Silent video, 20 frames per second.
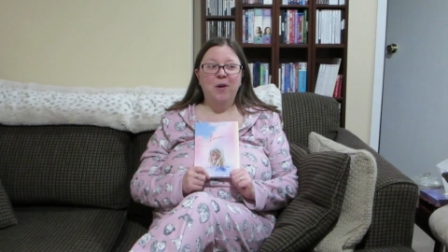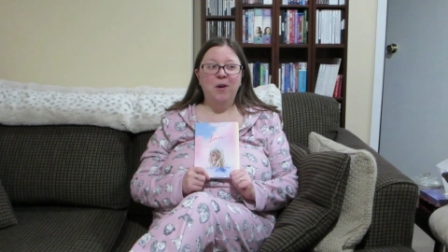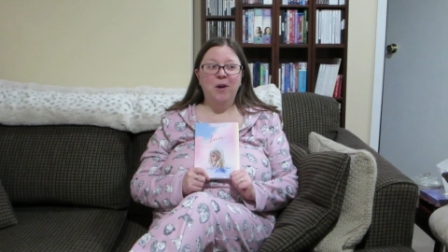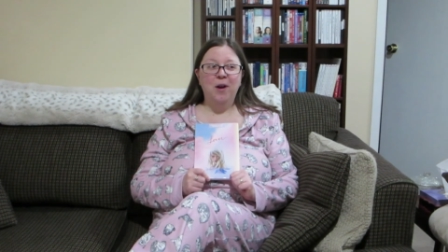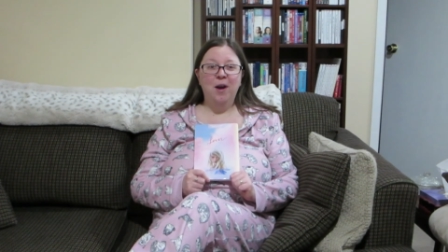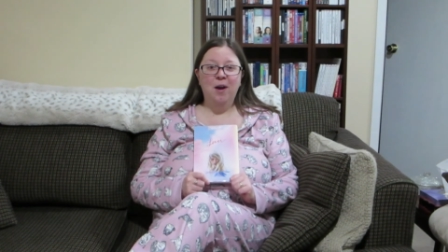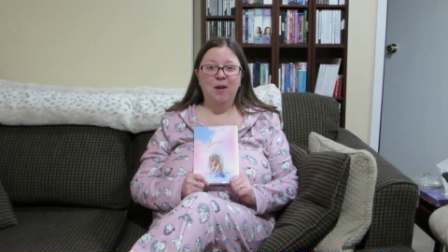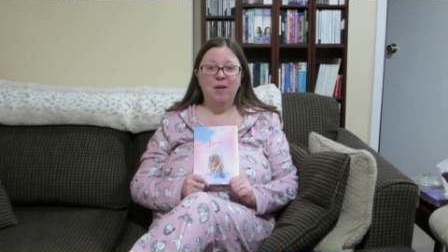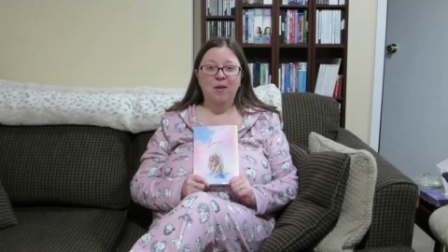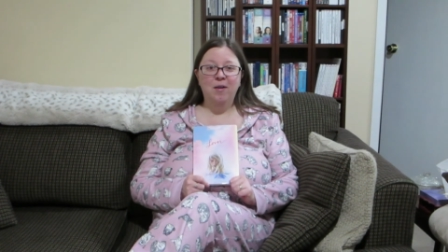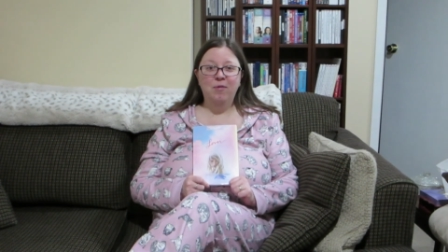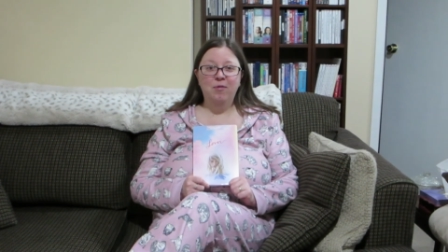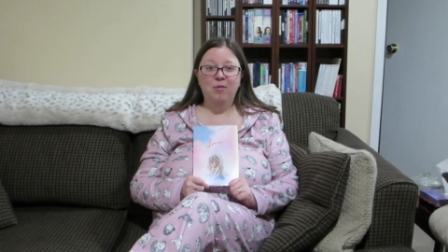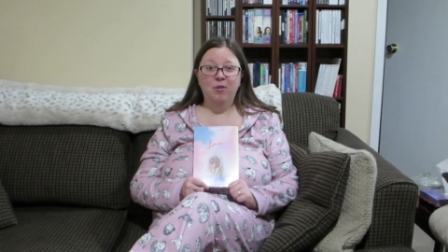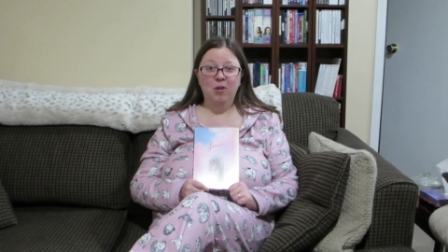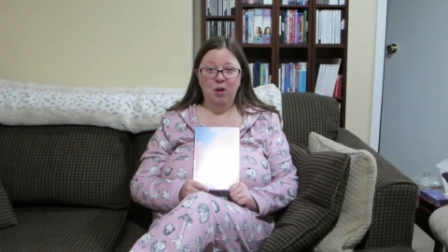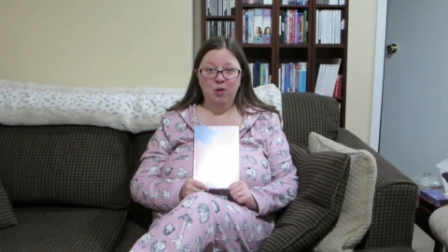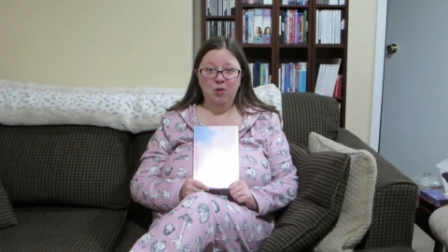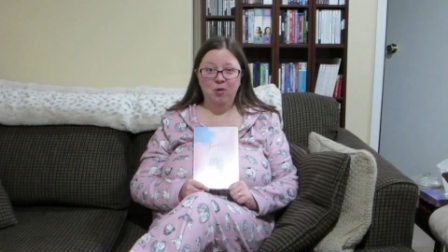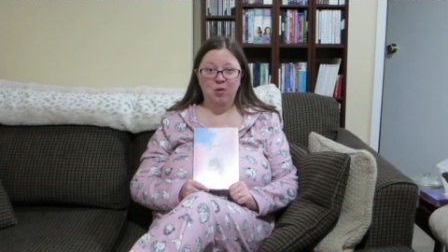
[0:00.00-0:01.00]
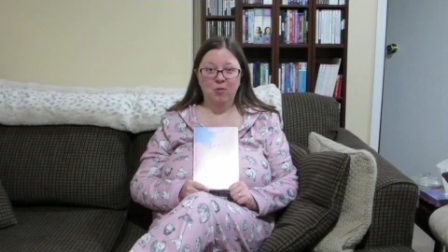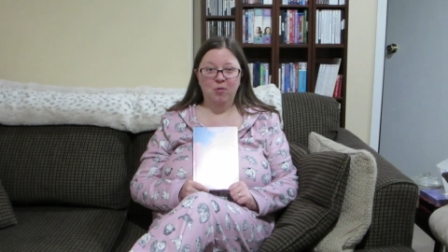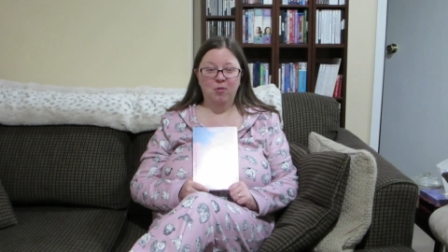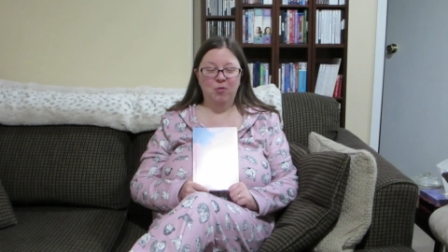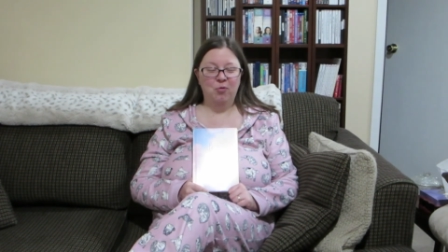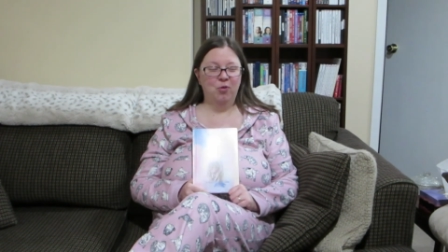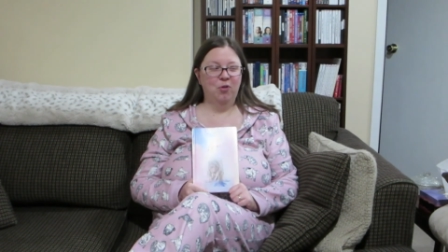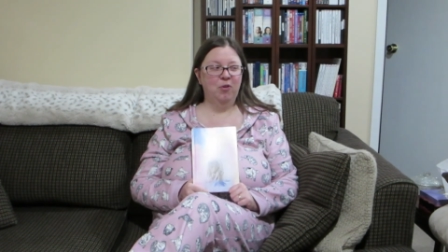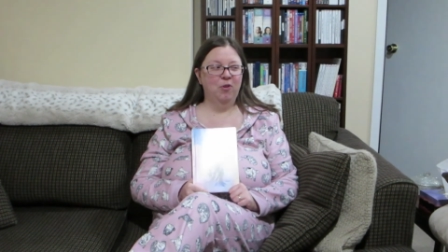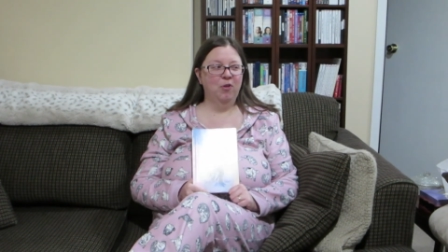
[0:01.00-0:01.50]
going to have tacos
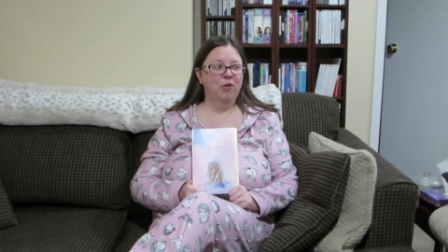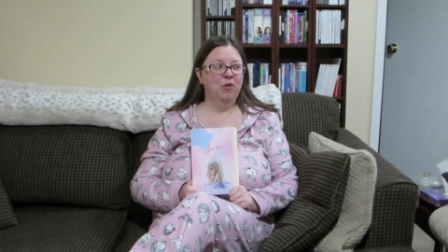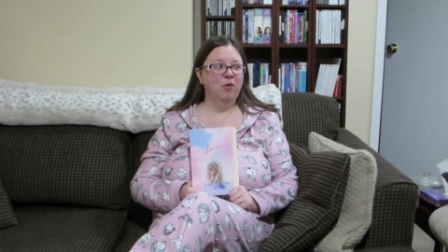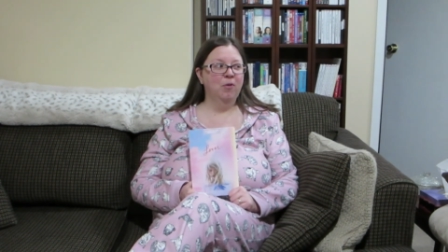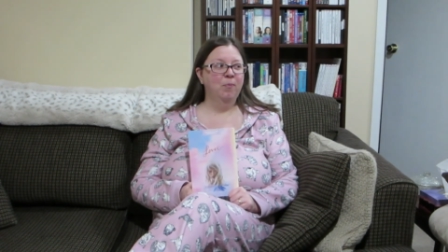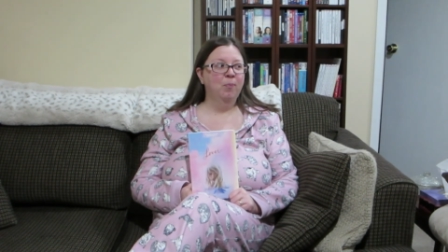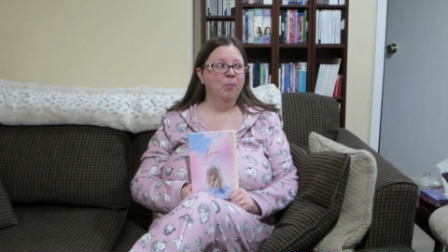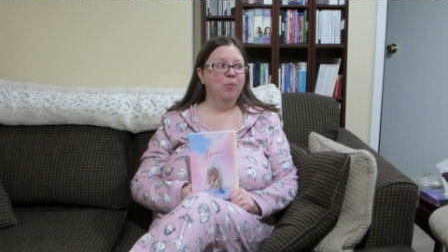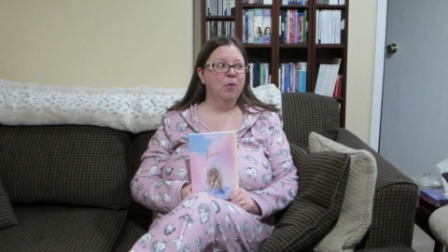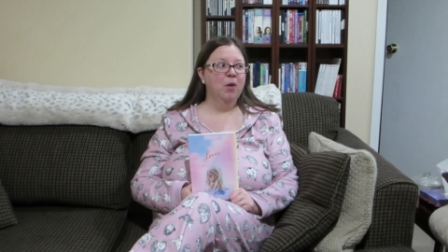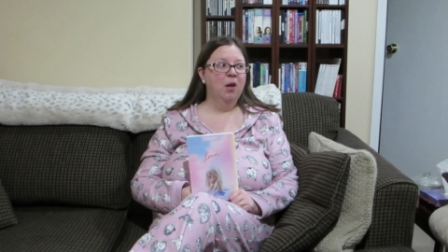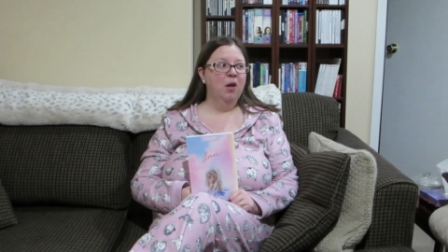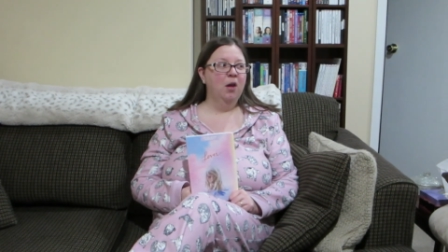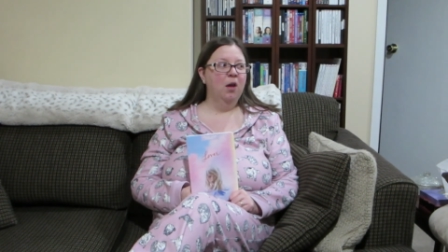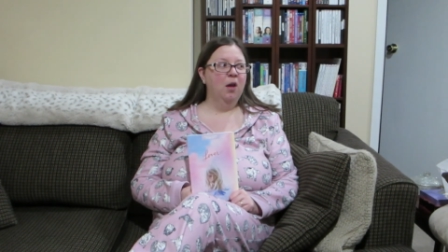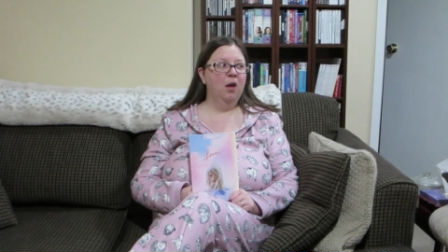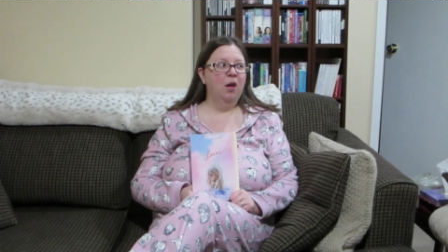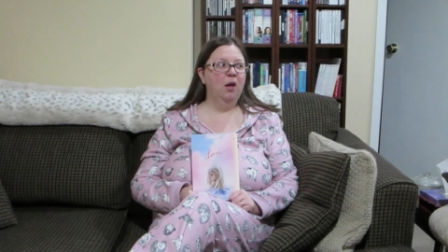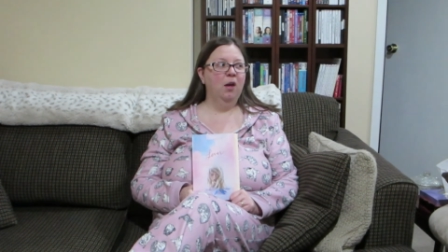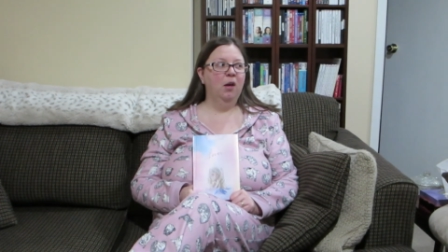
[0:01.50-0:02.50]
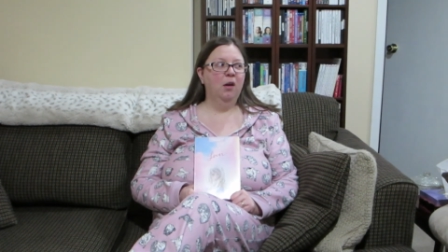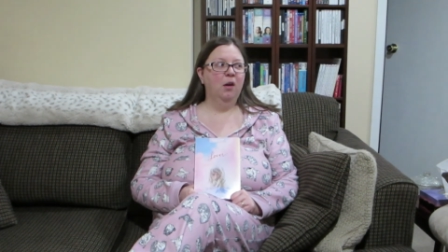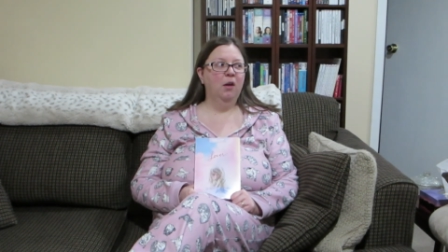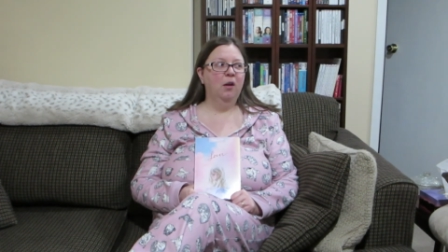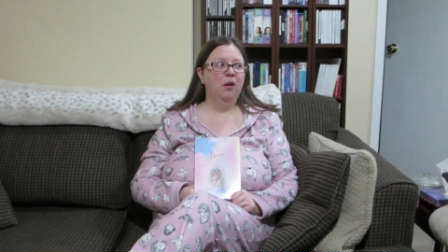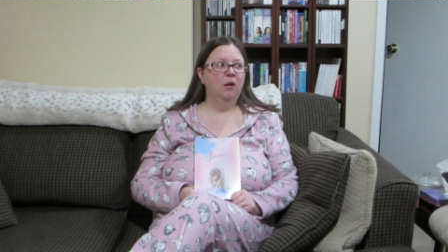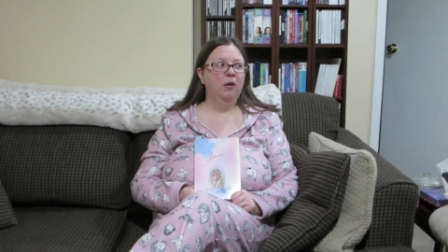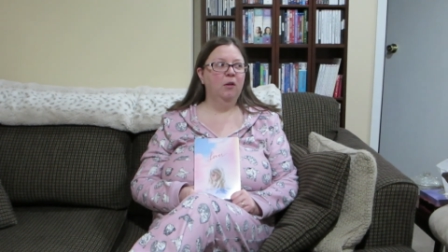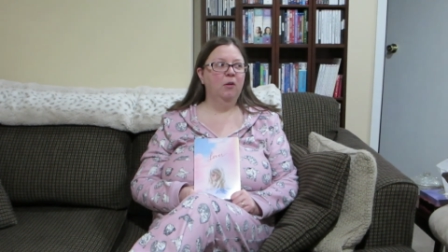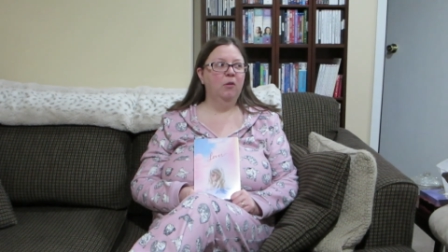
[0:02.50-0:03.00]
for dinner.
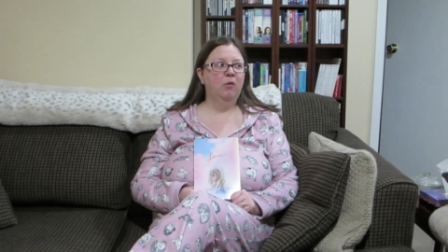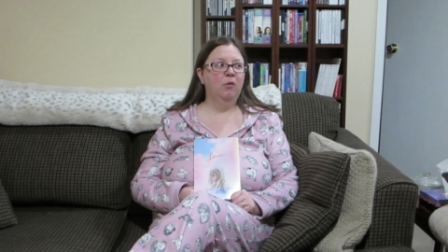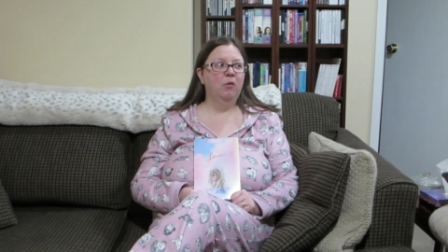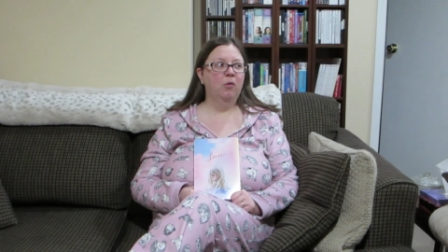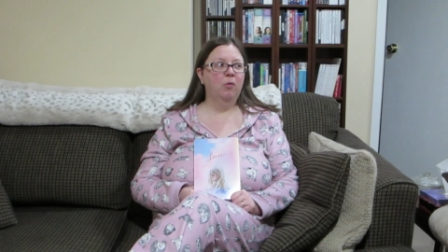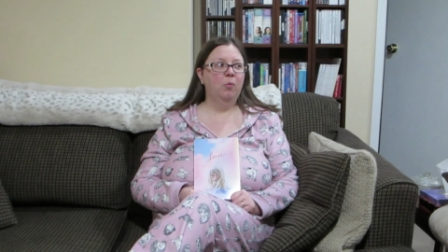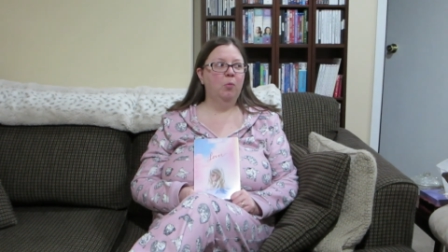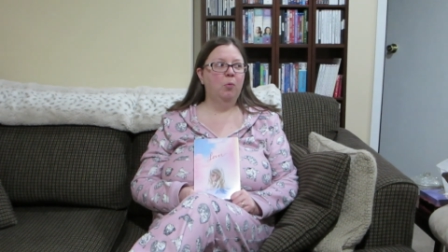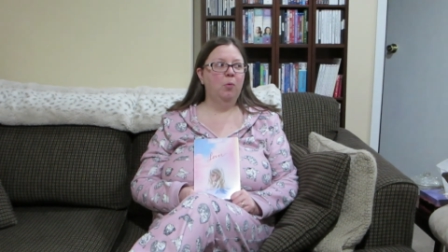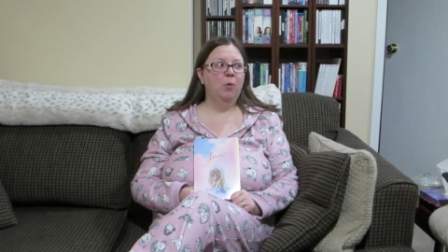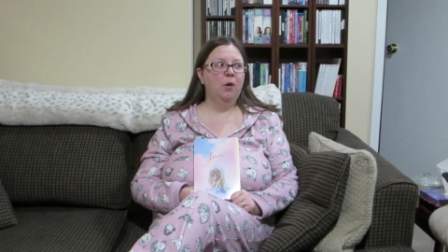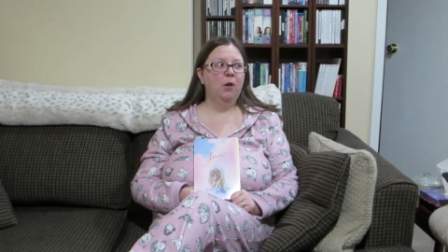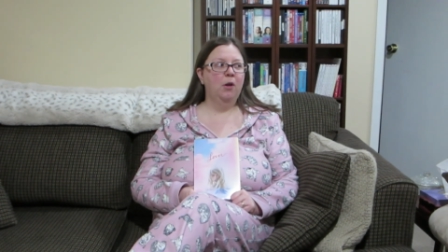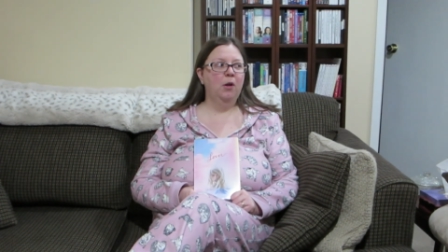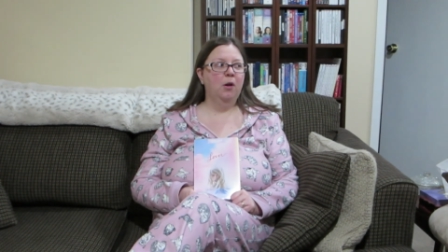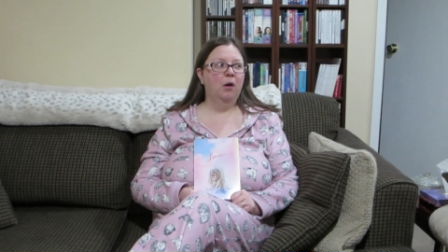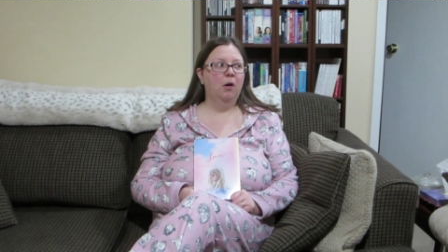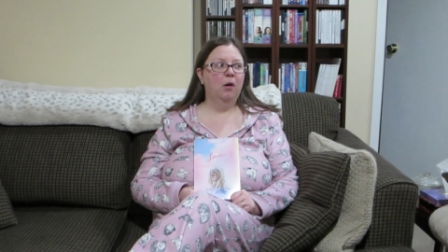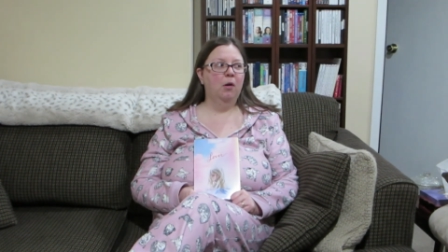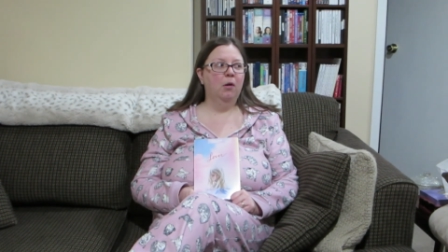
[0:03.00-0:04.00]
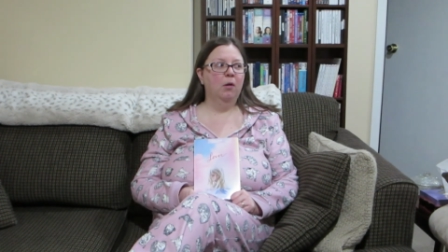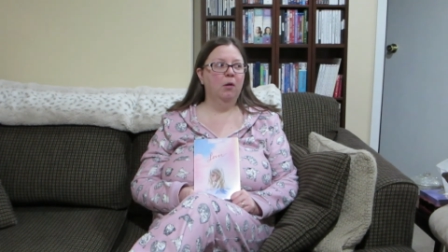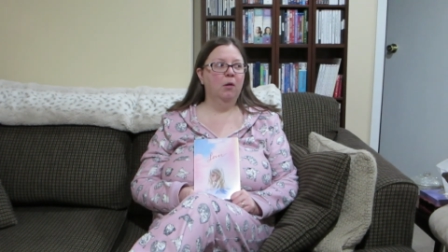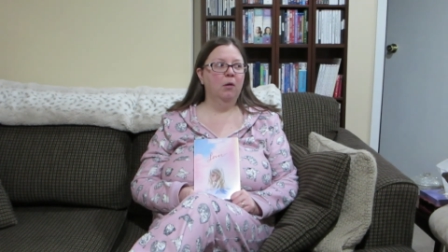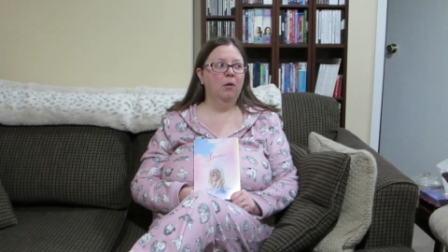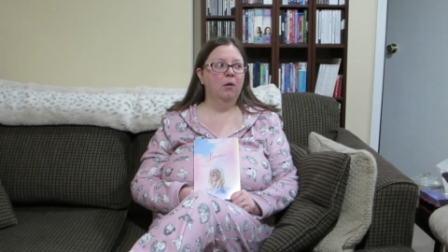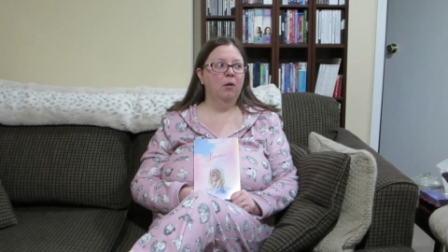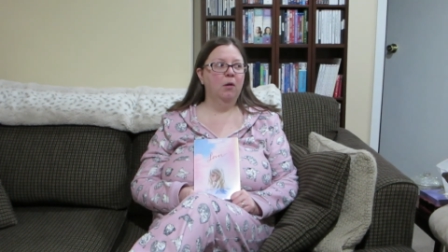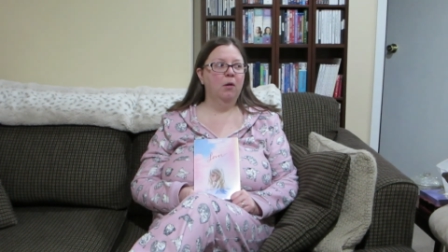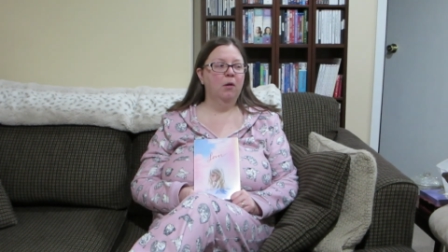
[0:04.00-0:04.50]
And we
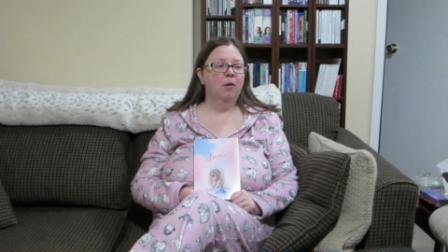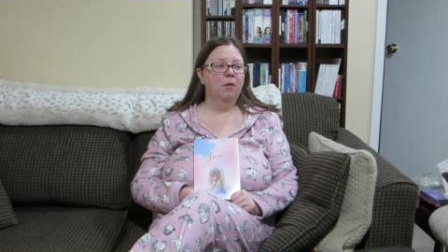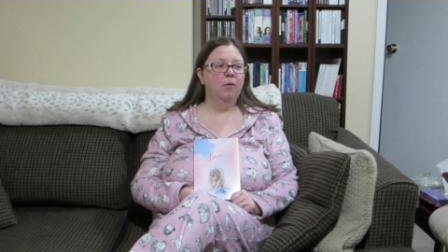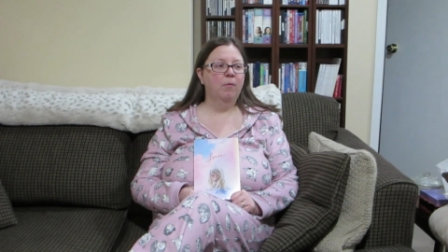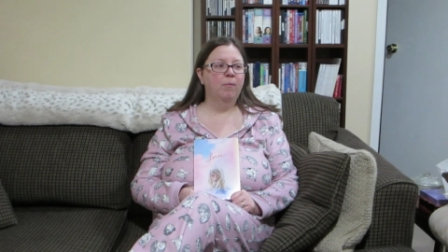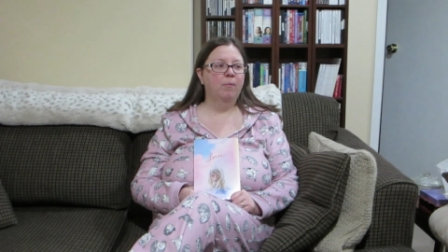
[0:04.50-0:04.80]
are,